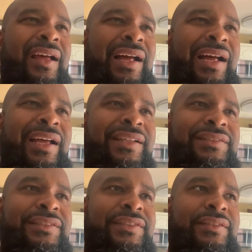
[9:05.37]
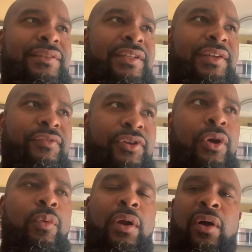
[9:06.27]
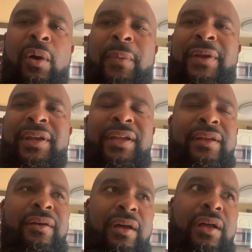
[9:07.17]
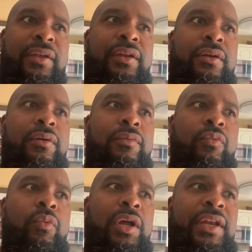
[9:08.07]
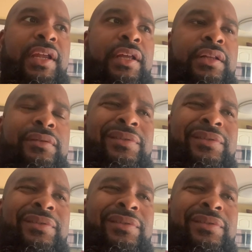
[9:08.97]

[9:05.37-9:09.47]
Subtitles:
And even though we're up 1-0,